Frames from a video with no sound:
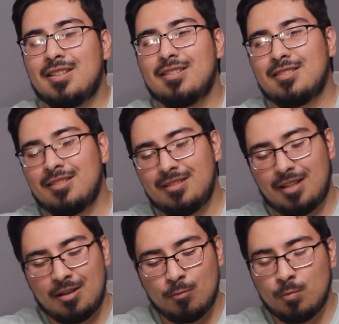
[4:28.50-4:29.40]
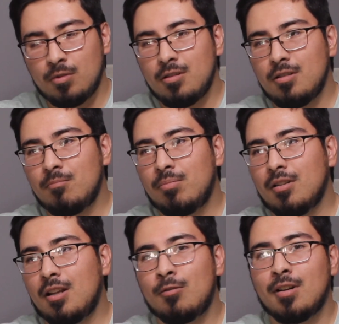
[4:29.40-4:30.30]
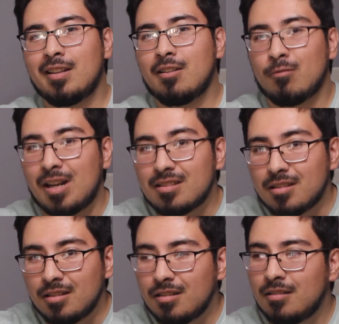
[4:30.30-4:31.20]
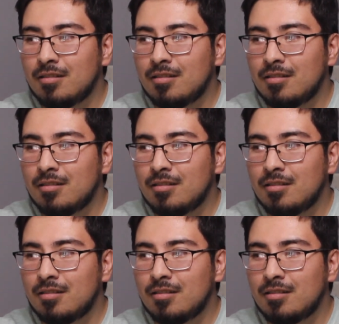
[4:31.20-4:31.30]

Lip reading: See, I would, but I don't want to get arrested.